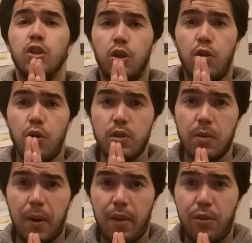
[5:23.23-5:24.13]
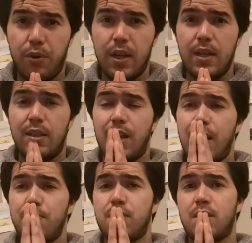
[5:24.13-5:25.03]
So those are my 3
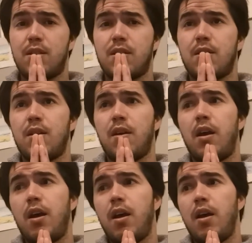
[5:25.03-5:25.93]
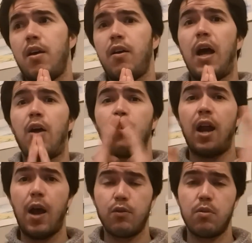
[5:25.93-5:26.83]
tips on
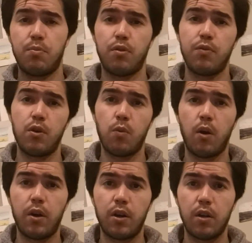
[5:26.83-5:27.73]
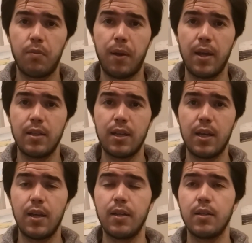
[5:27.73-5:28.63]
how to improve your watercolor
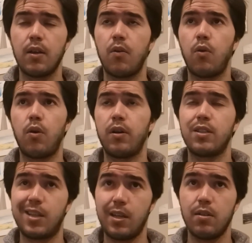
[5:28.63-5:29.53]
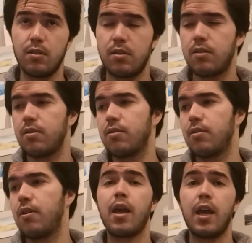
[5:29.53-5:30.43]
painting or skills.
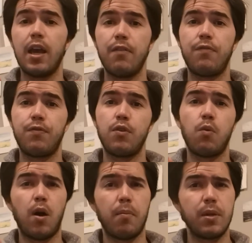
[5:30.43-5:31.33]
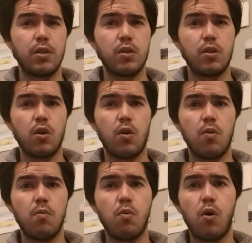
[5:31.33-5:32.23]
If you want me to
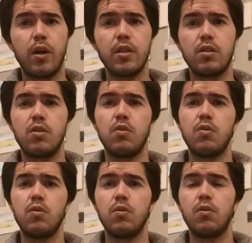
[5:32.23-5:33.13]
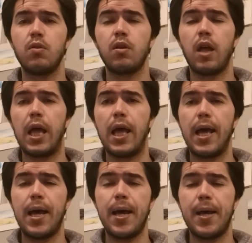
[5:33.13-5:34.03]
go more into
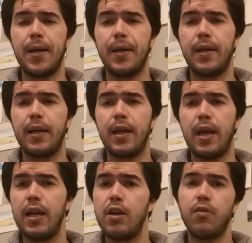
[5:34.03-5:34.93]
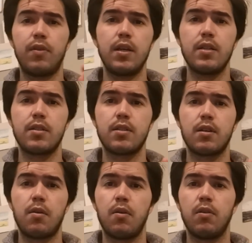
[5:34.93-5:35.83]
any of these,
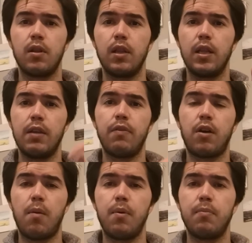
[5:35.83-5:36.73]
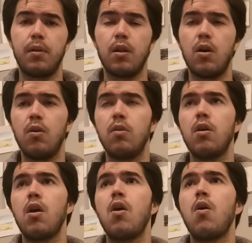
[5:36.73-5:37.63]
leave a comment below.